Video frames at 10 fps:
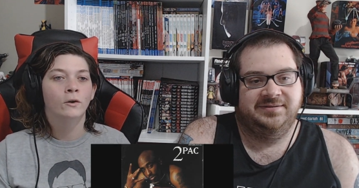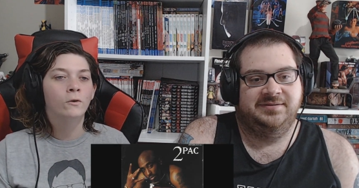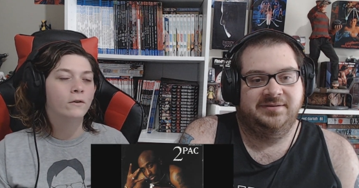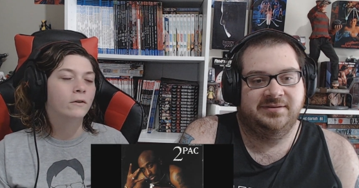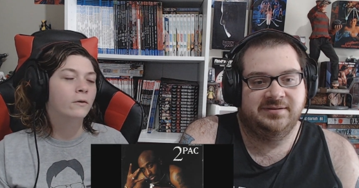
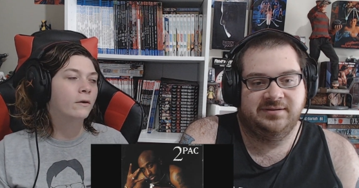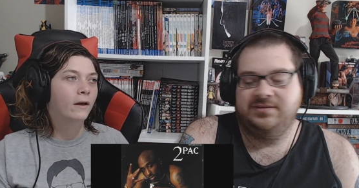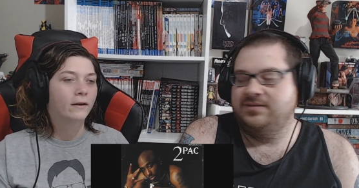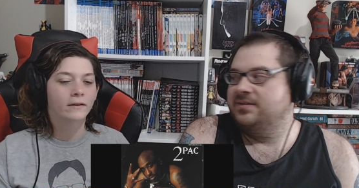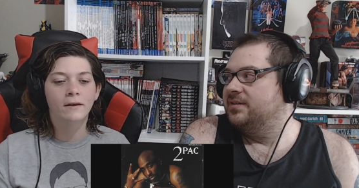Speaker 1: Ooh,
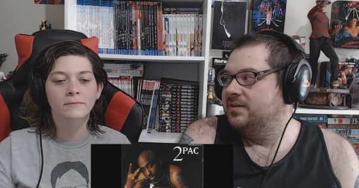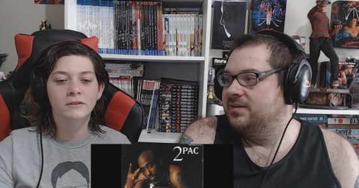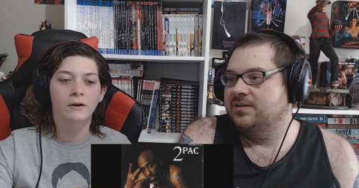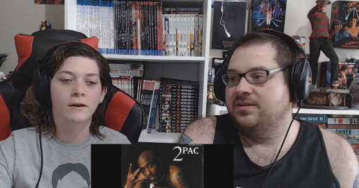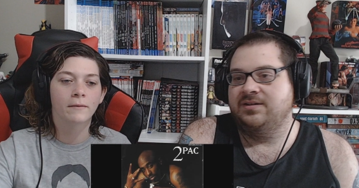I'm
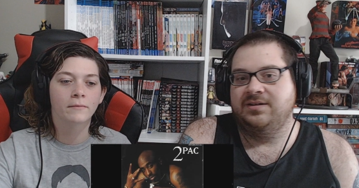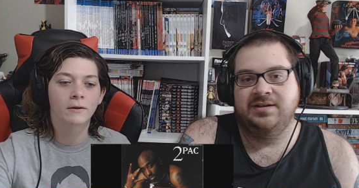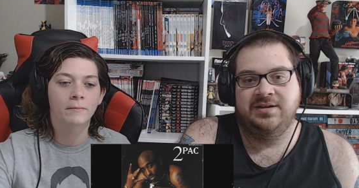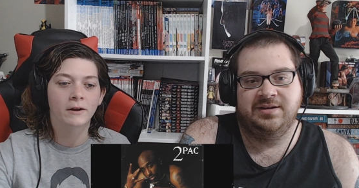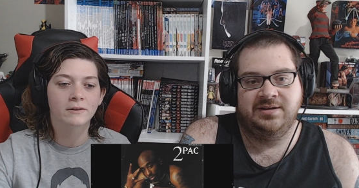sorry. I'm gonna
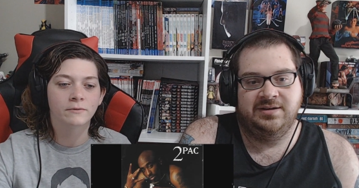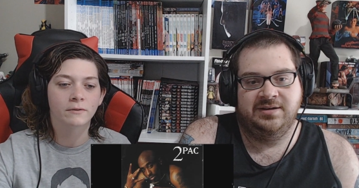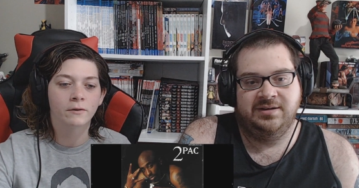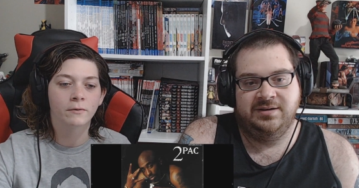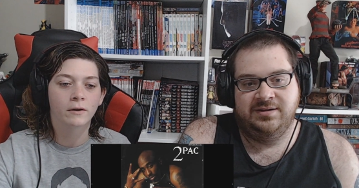pause.
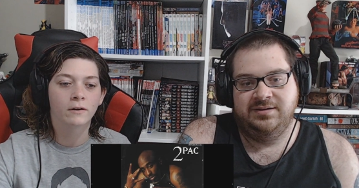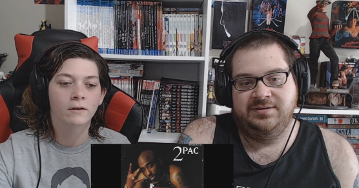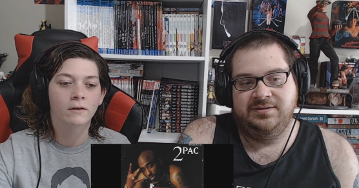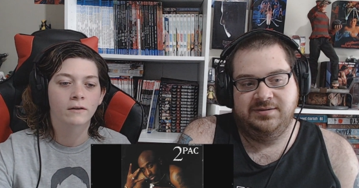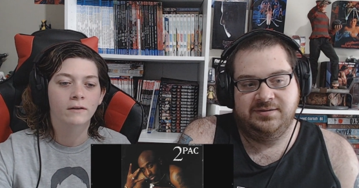
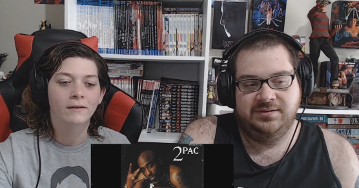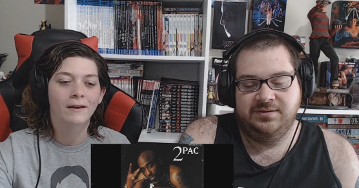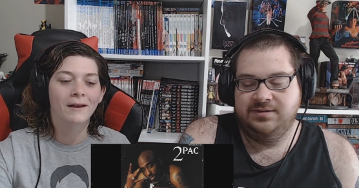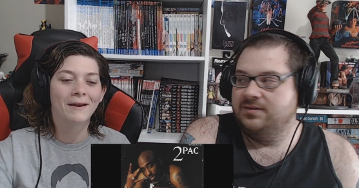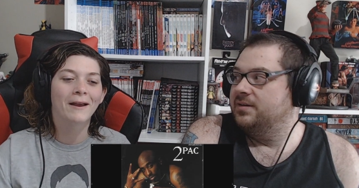
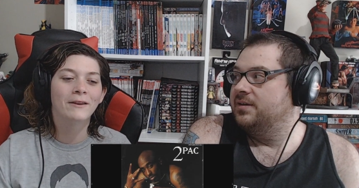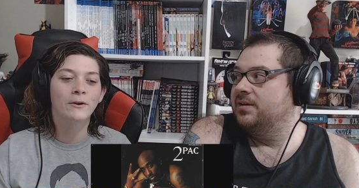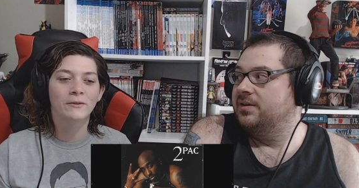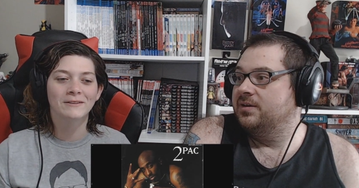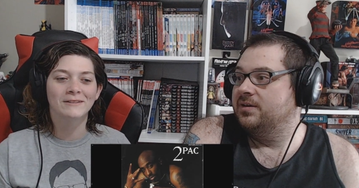I
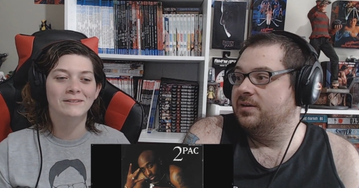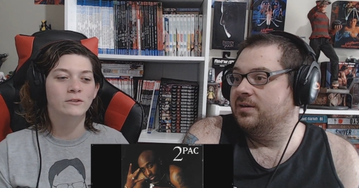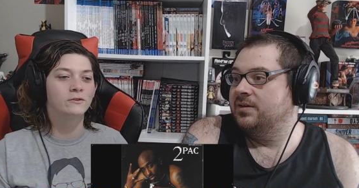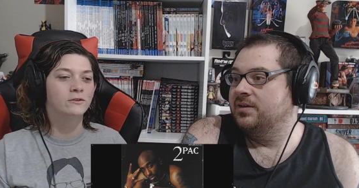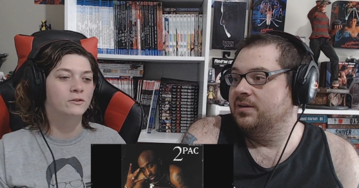know this is
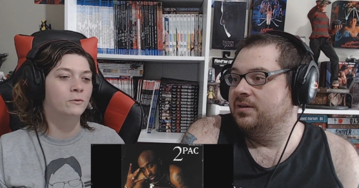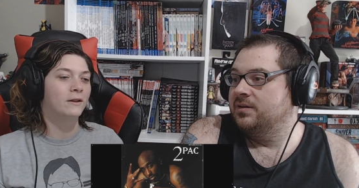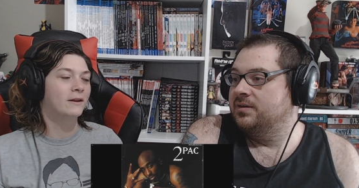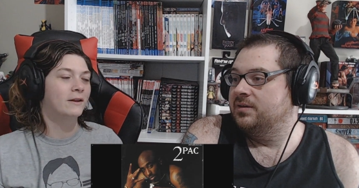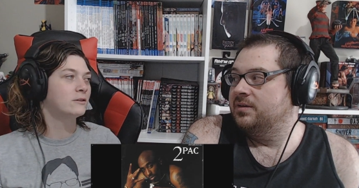soon
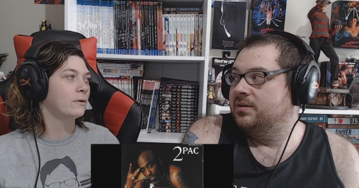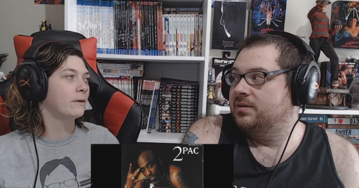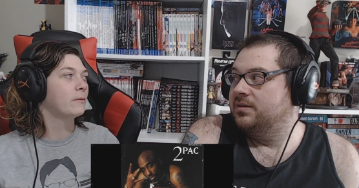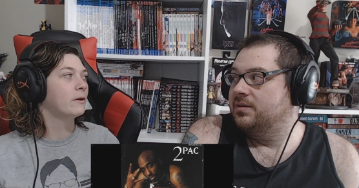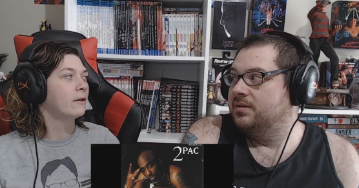into it,
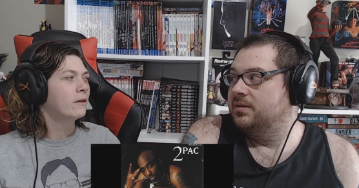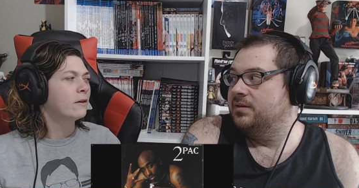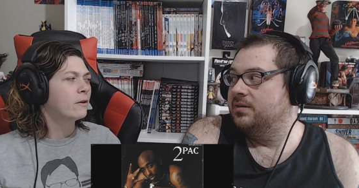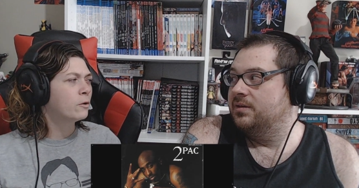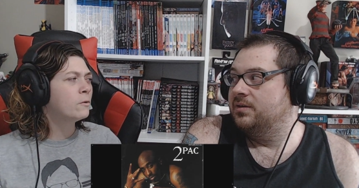but
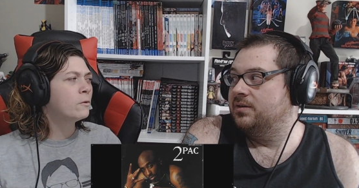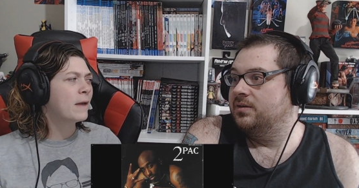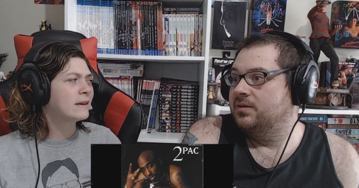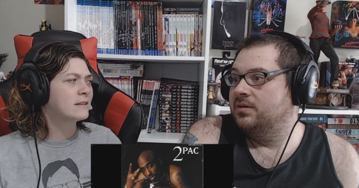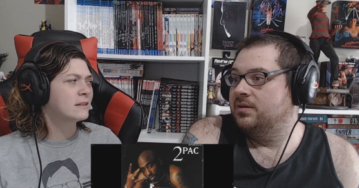who
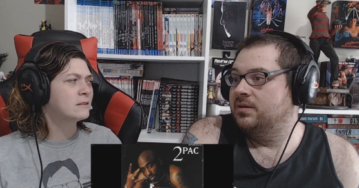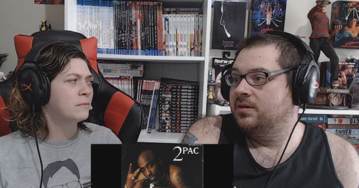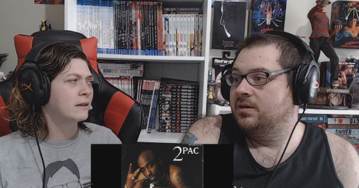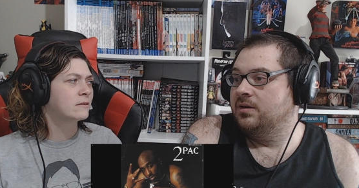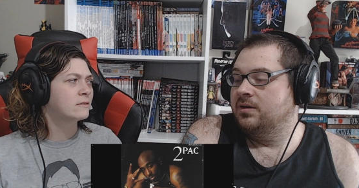makes his
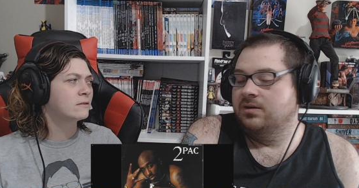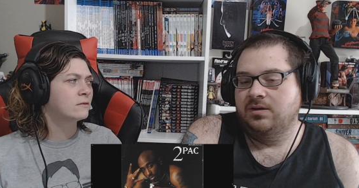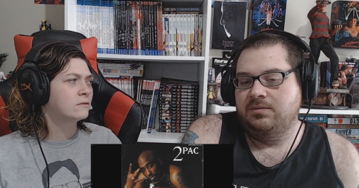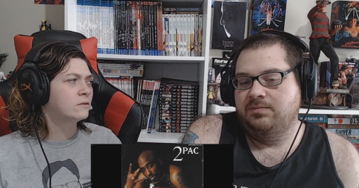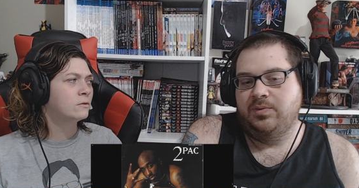beats?
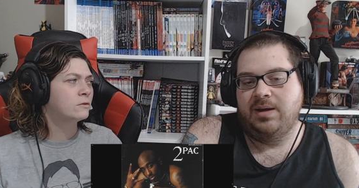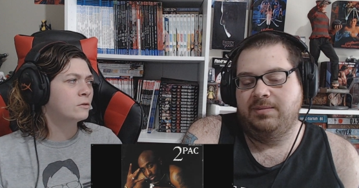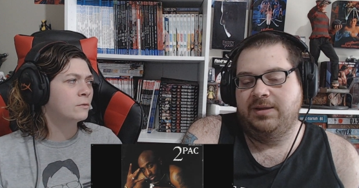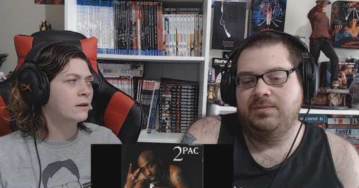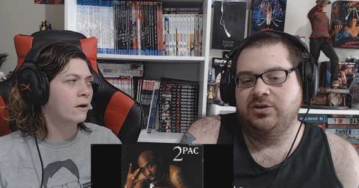Do,
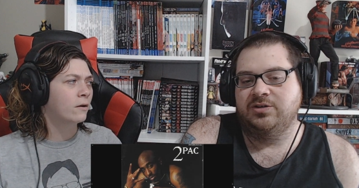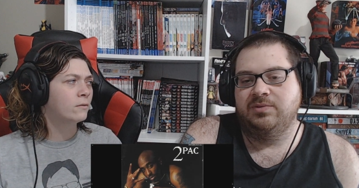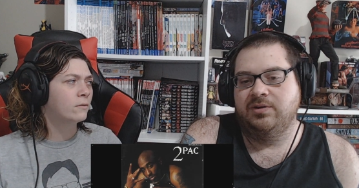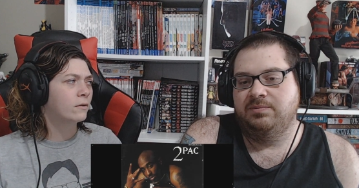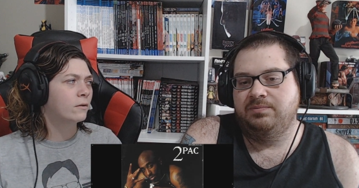Probably do
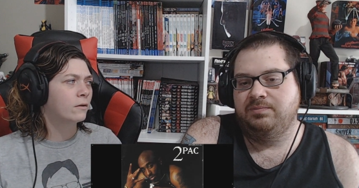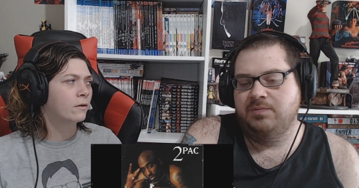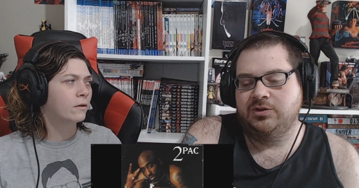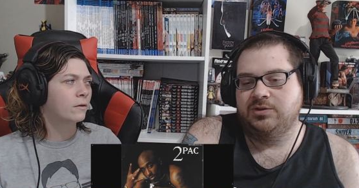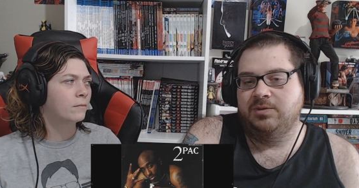multiple know?
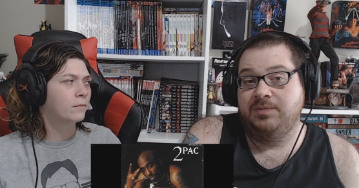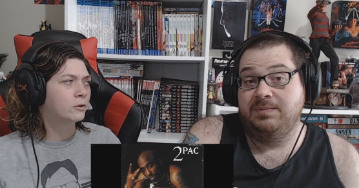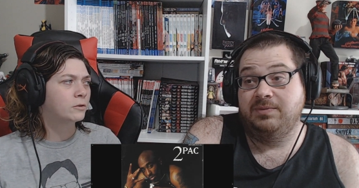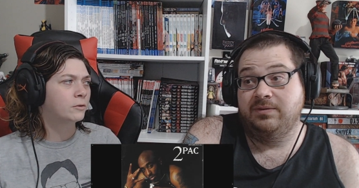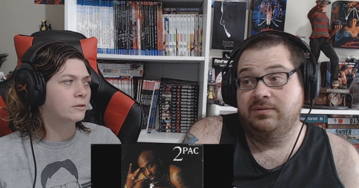multiple people.
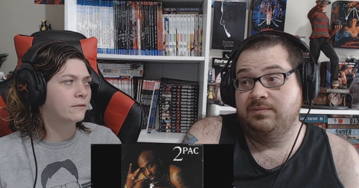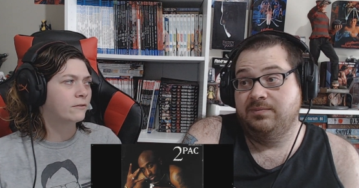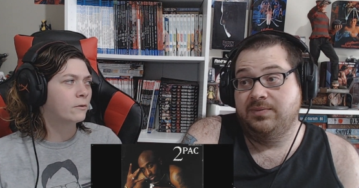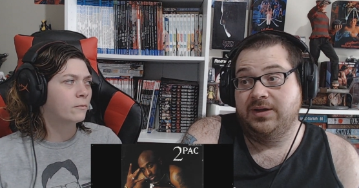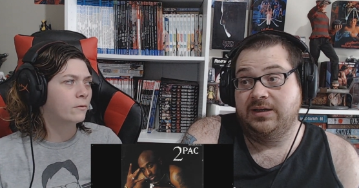Multiple
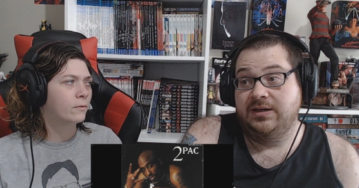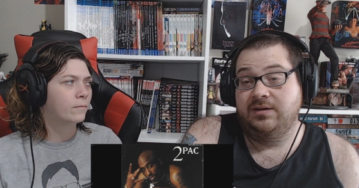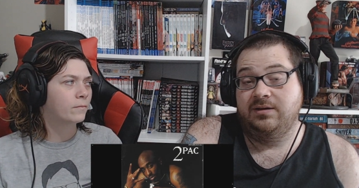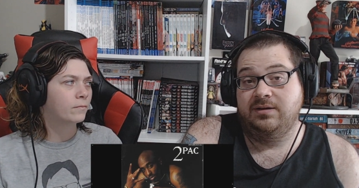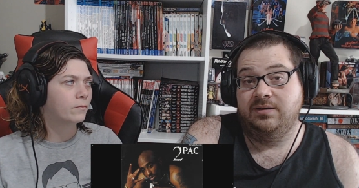different. But
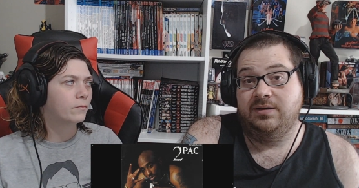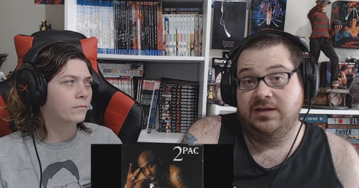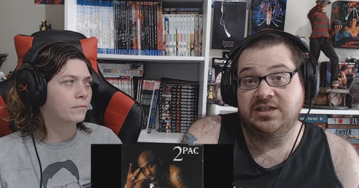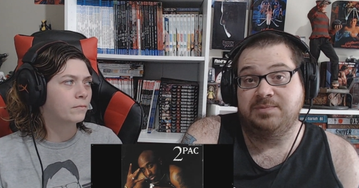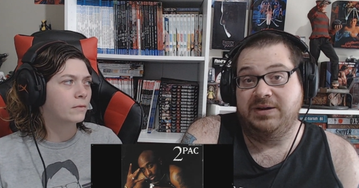
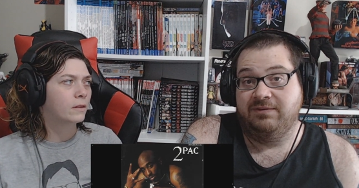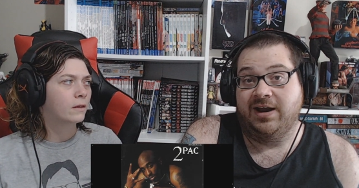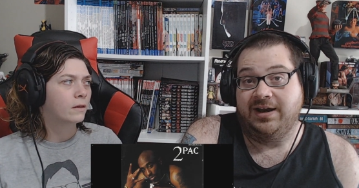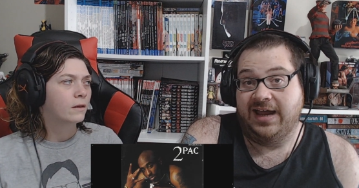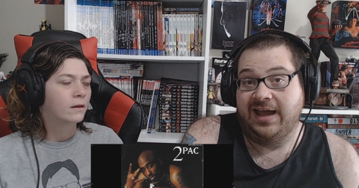
Speaker 2: this beat
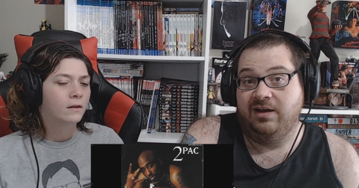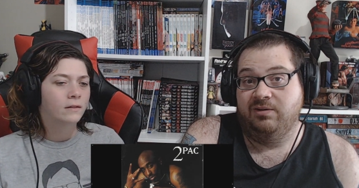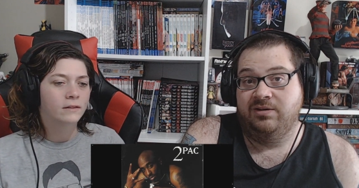right now.